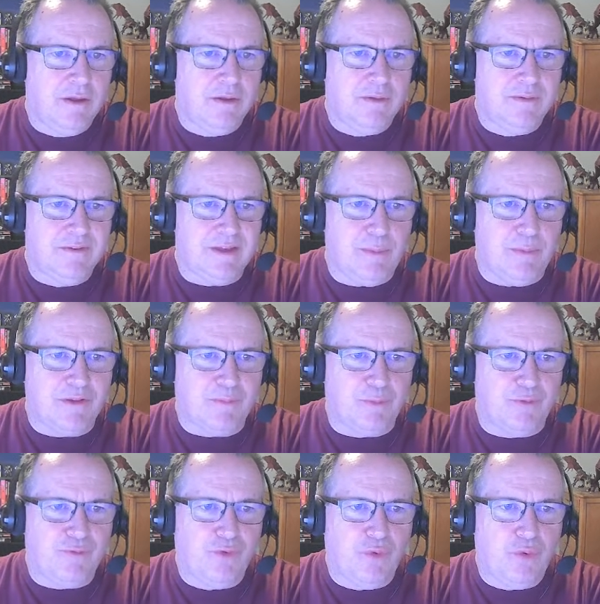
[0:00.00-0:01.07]
same as
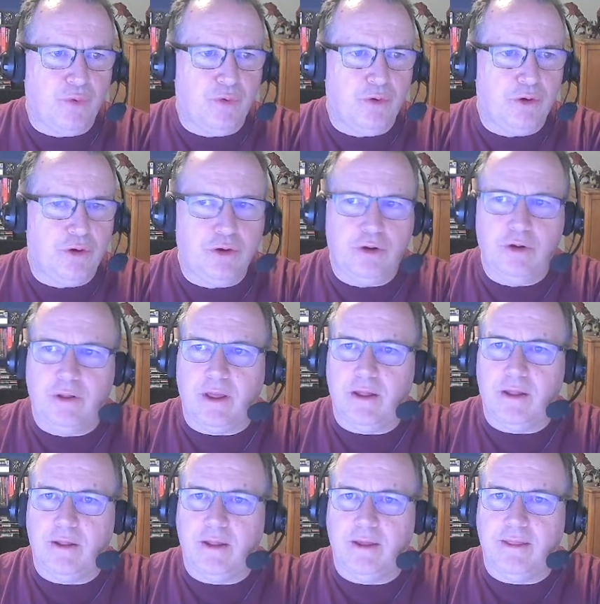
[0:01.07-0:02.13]
before,
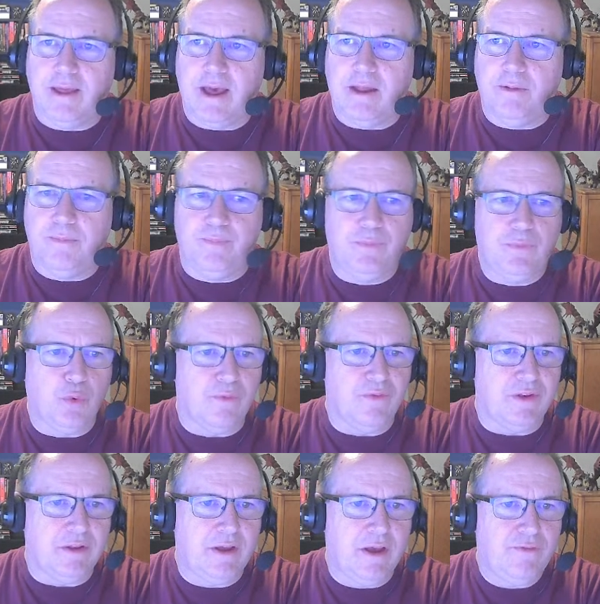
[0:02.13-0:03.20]
like that. Dwarven
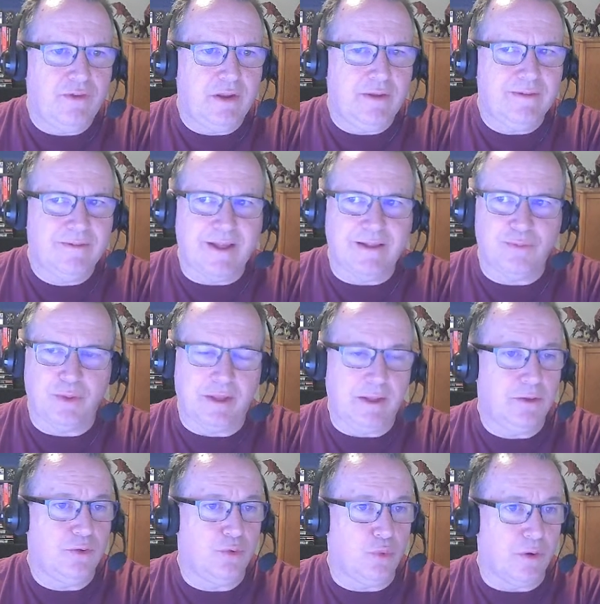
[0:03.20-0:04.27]
toughness, that's what the
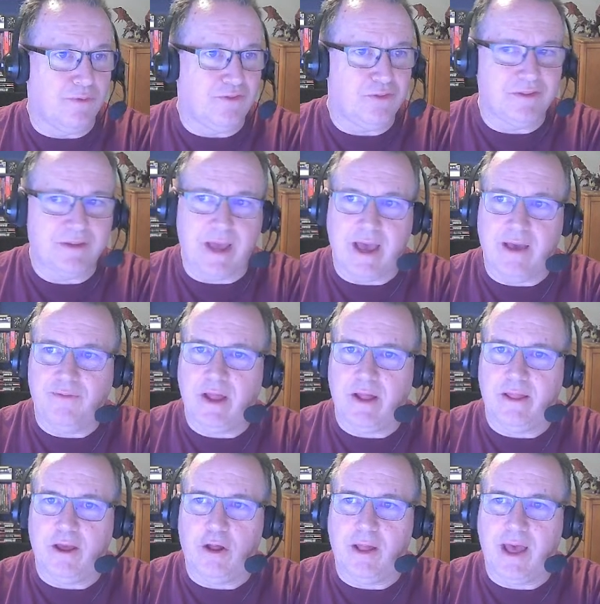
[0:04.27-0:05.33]
hill dwarves used to have. Now
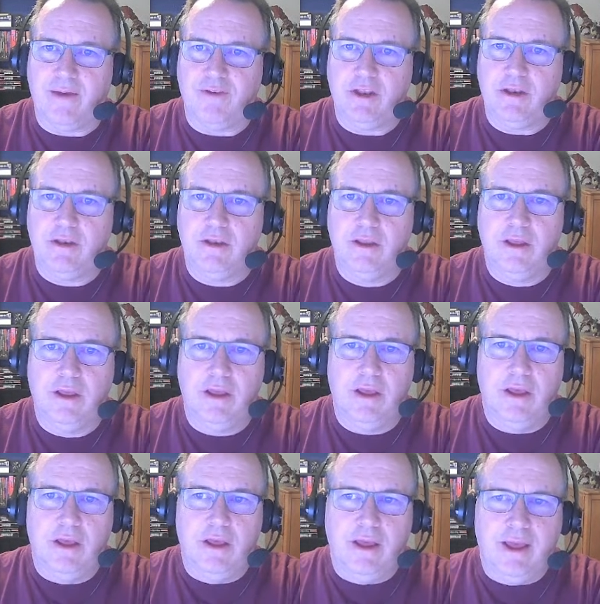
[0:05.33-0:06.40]
they all have it.
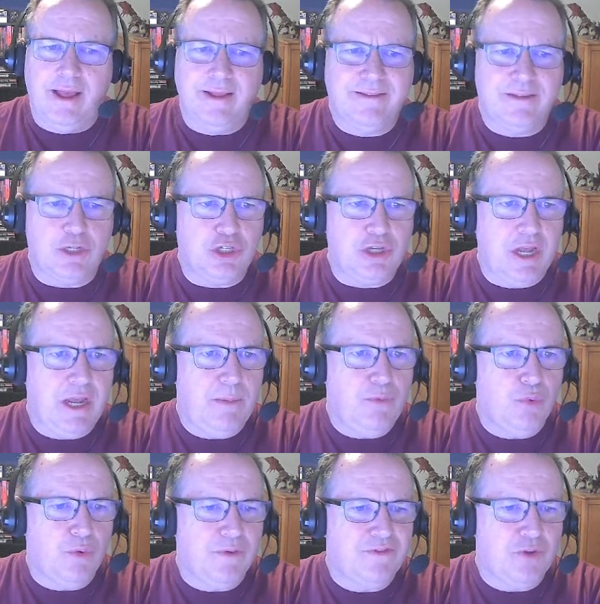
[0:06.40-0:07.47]
It's a shame
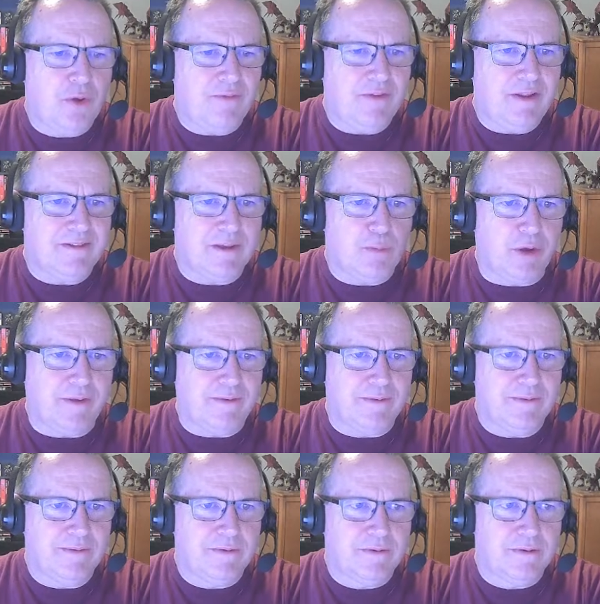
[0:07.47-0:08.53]
dwarves don't have any sub
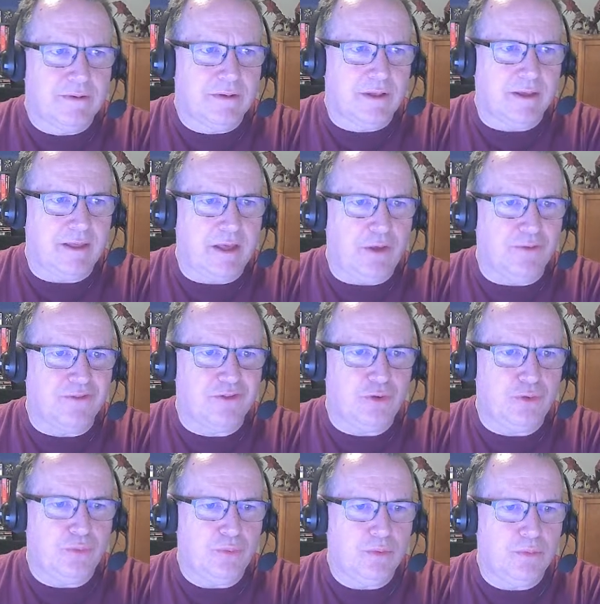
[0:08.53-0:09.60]
races like they used
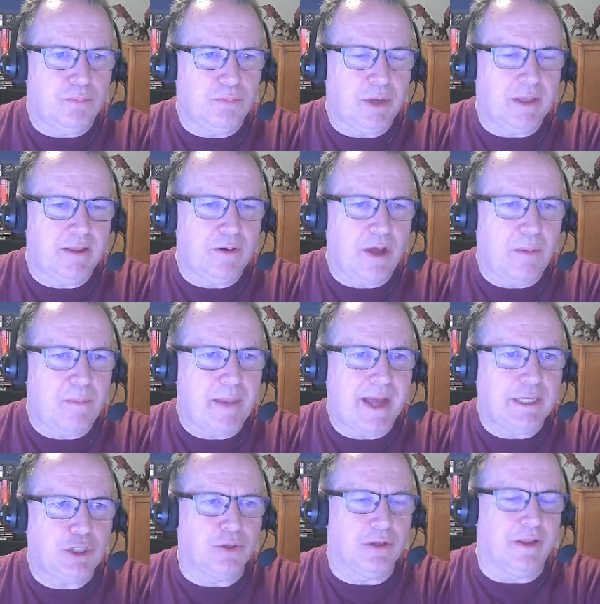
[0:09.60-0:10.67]
to, but they're not
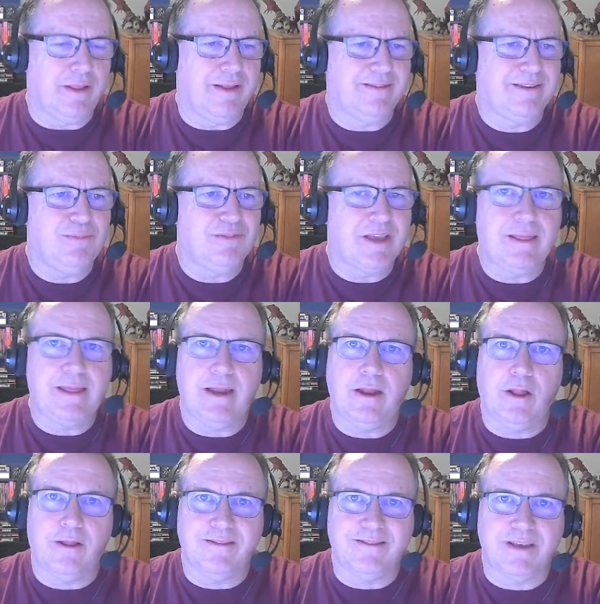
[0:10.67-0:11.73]
magical, and it seems like they did a
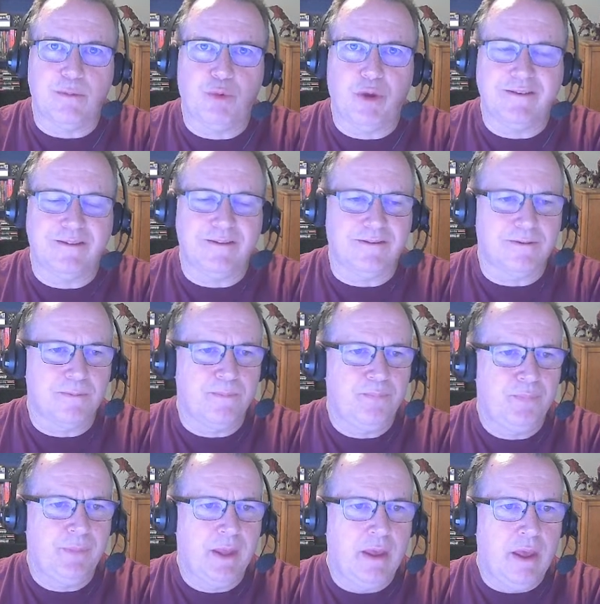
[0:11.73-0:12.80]
lot of sub races
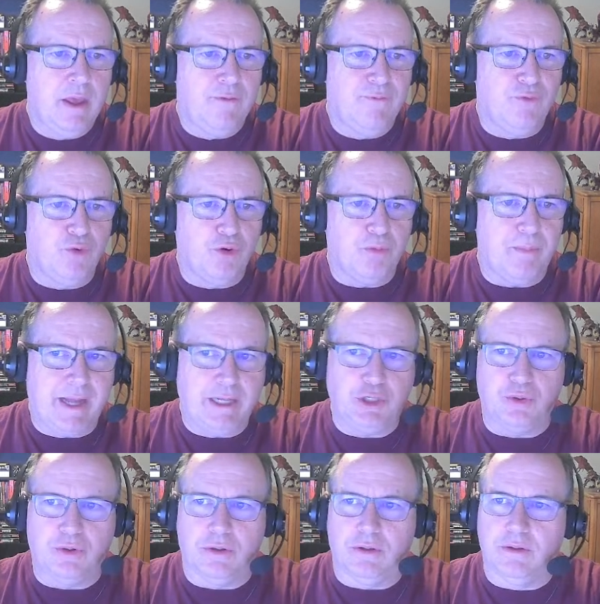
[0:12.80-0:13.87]
for
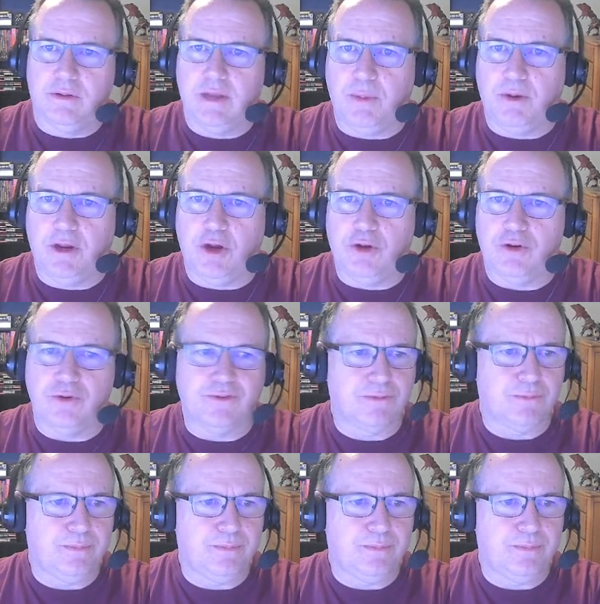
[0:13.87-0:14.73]
magical type characters.